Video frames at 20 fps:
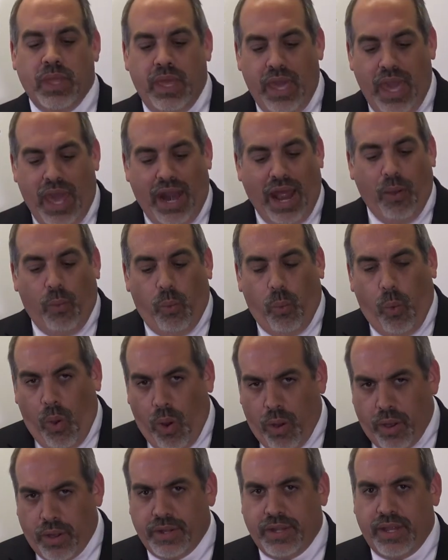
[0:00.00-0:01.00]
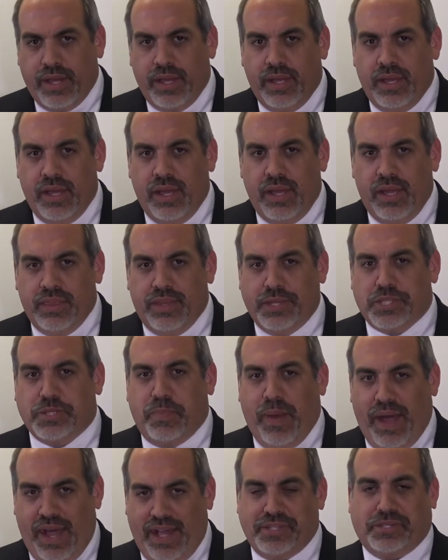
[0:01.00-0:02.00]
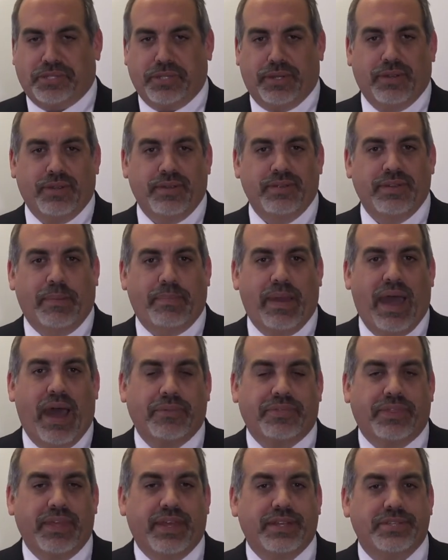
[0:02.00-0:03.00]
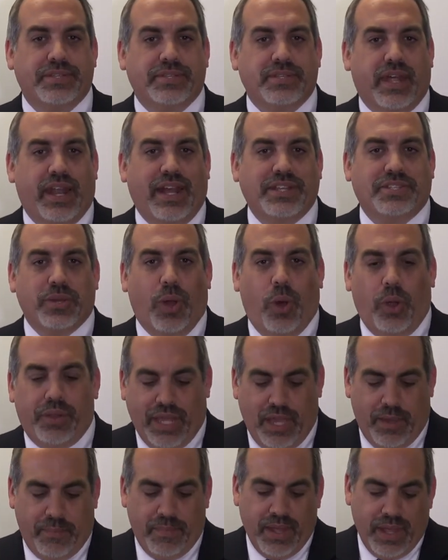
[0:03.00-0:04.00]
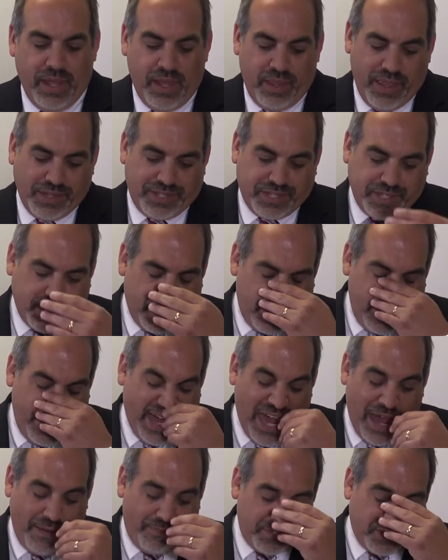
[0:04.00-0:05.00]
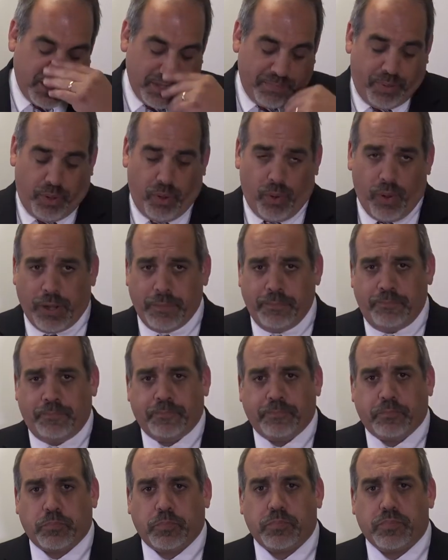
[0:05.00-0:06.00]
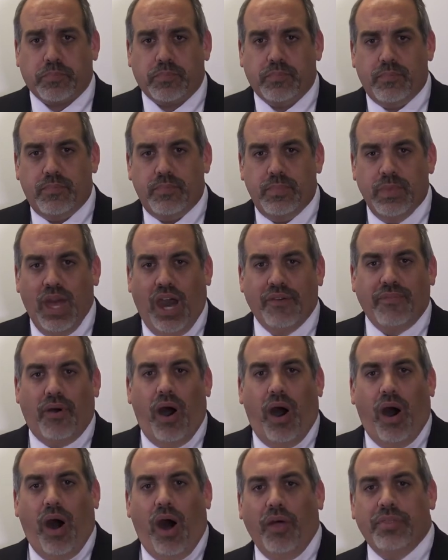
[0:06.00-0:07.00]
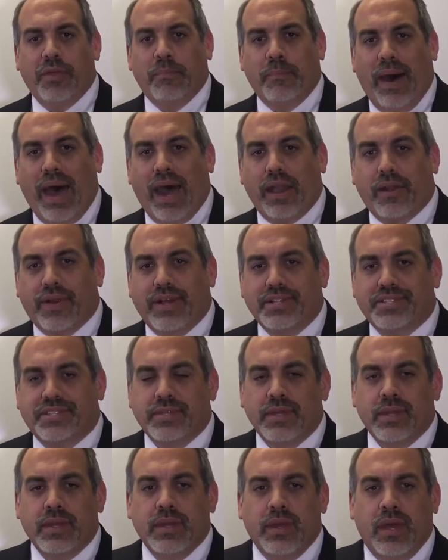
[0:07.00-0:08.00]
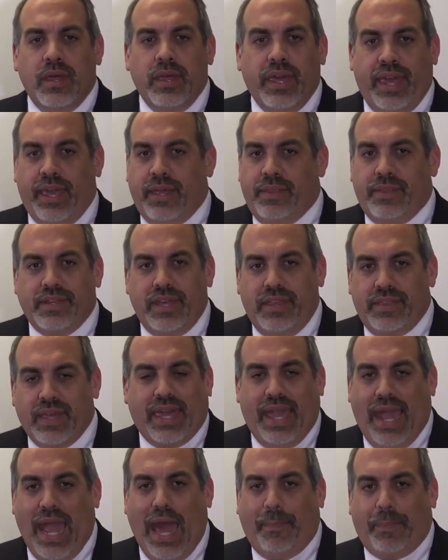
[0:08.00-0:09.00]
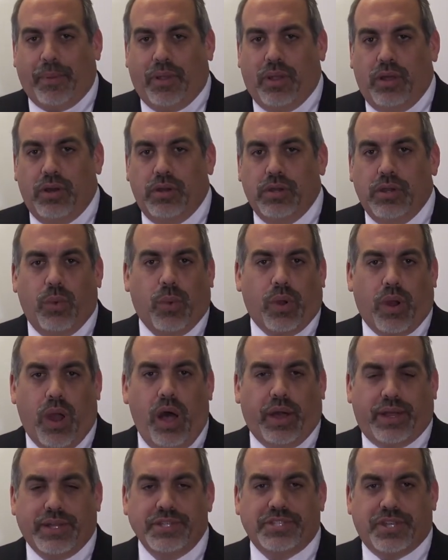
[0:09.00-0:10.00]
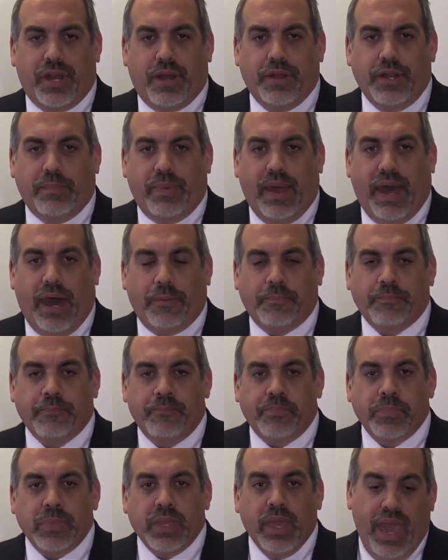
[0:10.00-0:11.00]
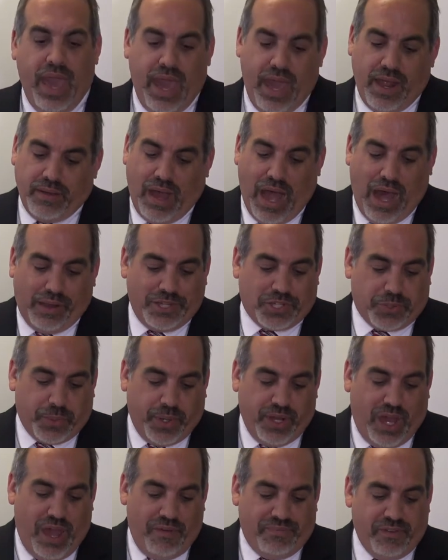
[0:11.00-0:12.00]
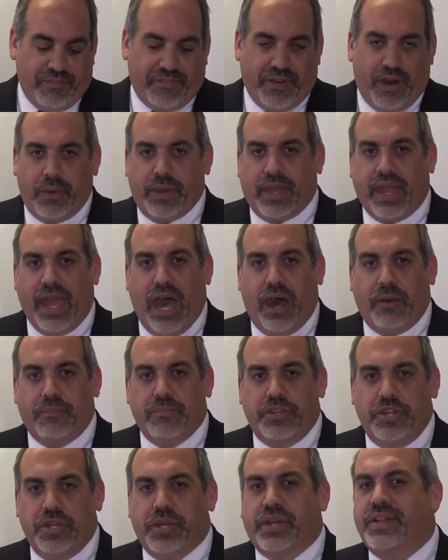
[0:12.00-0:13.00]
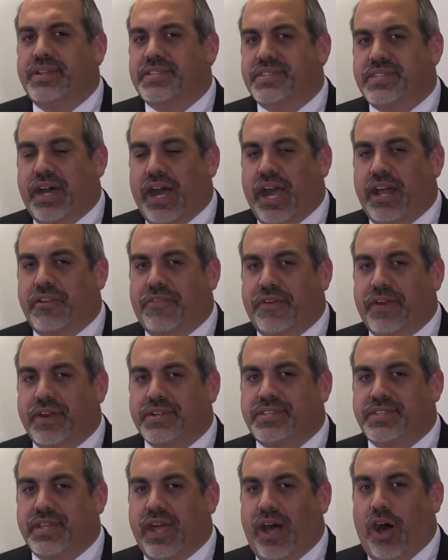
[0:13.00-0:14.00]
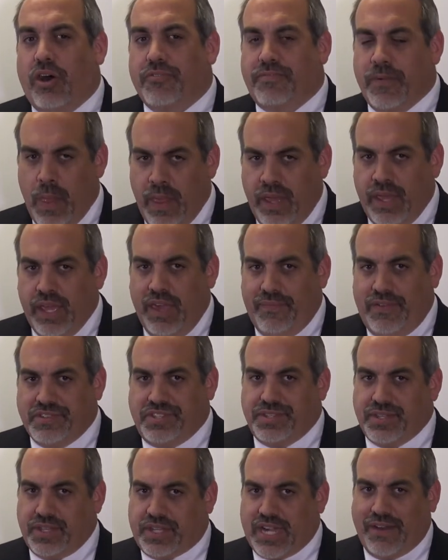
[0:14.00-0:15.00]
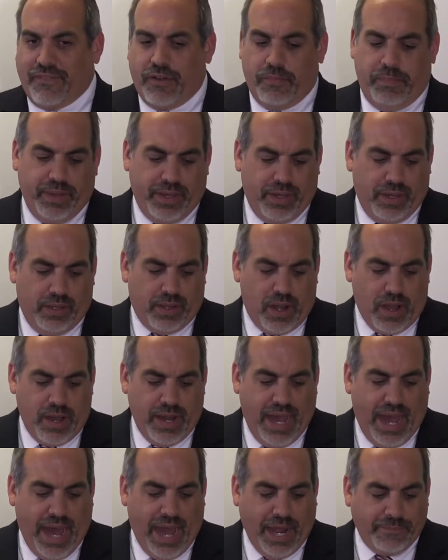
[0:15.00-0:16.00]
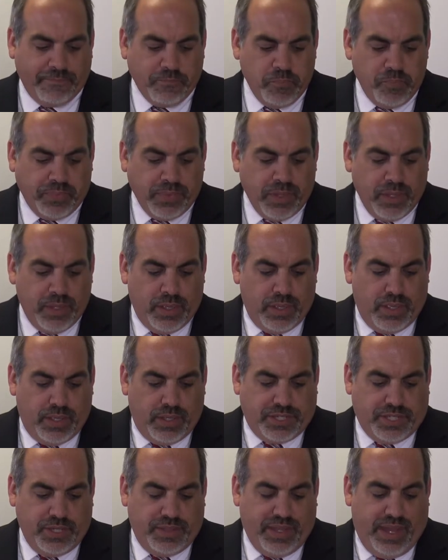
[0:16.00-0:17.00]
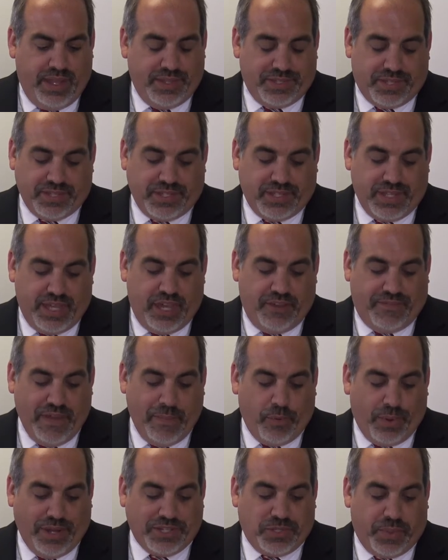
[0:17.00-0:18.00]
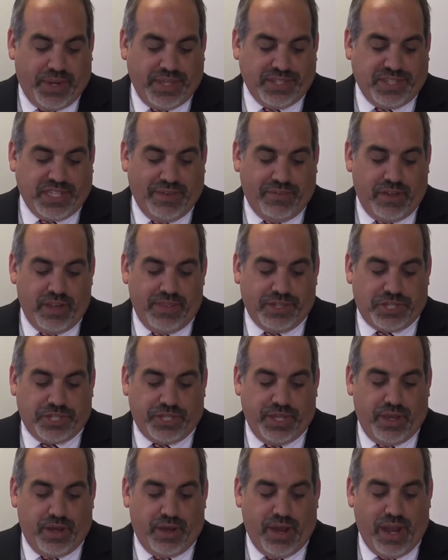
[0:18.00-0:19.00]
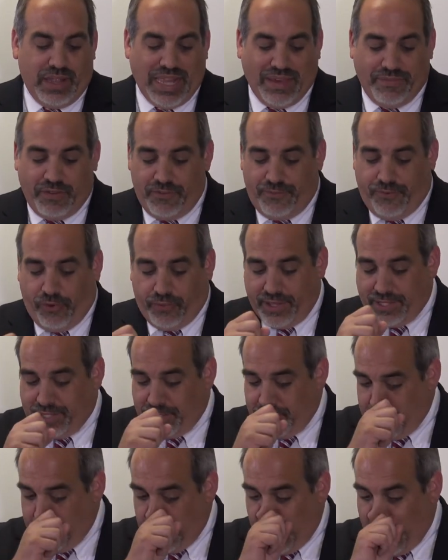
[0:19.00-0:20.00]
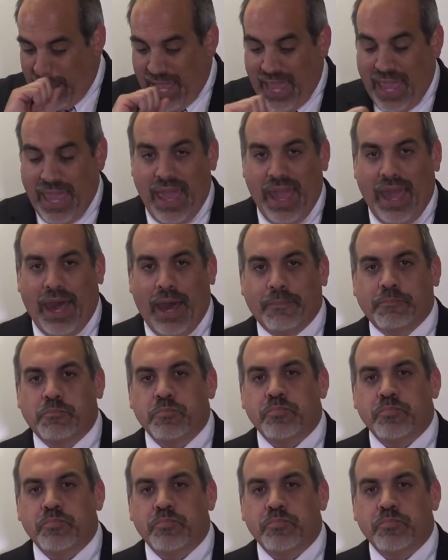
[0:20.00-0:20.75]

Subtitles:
And I warned the sponsor about this, and I told him this is going to have the support of all the moderates in the Capitol who we're all concerned about. And I'll just read off the vote count, and you can decide for yourself if this is a cover bill or not. This is February 27 of this year at 11:42 a.m.